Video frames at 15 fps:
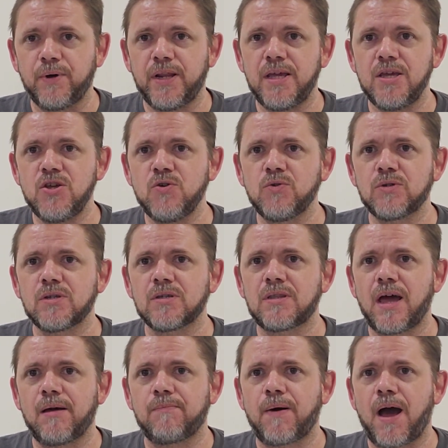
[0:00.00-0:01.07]
but He uses
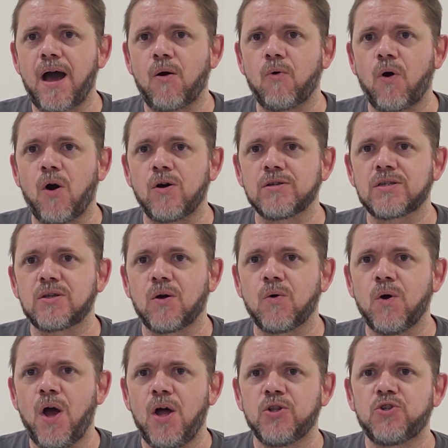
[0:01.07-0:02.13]
that power
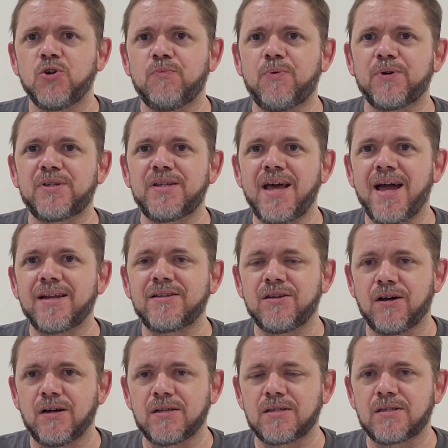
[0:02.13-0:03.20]
also to protect
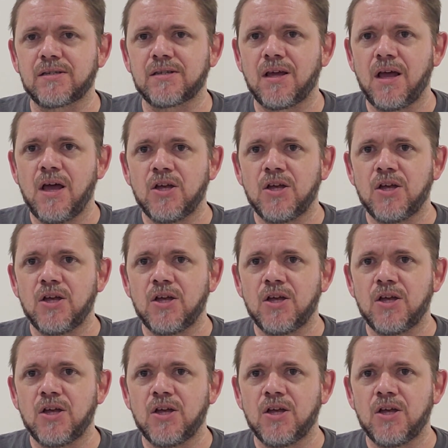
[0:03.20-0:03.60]
us.